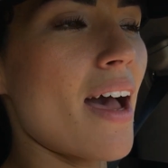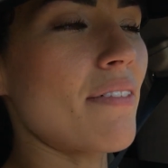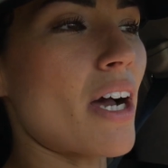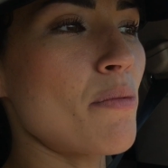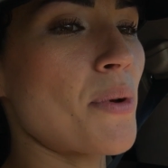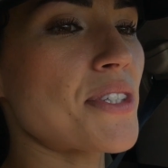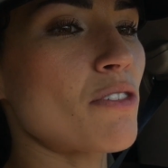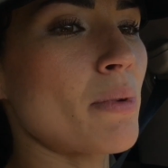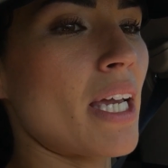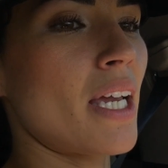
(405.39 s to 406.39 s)
I've got most
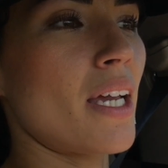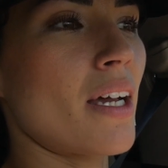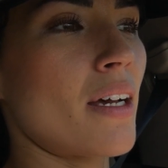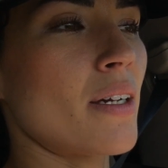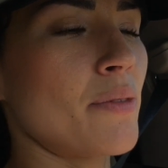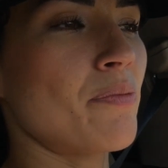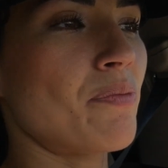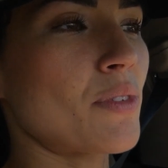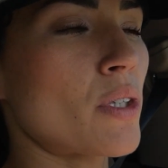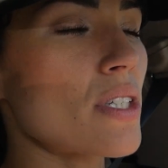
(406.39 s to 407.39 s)
of my
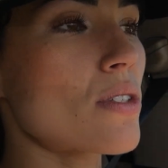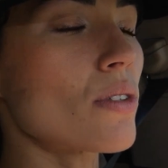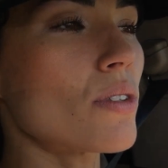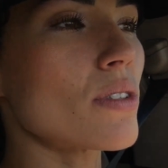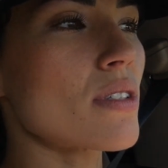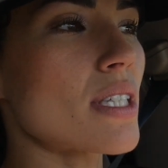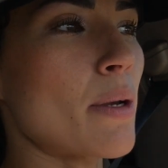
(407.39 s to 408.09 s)
crystals.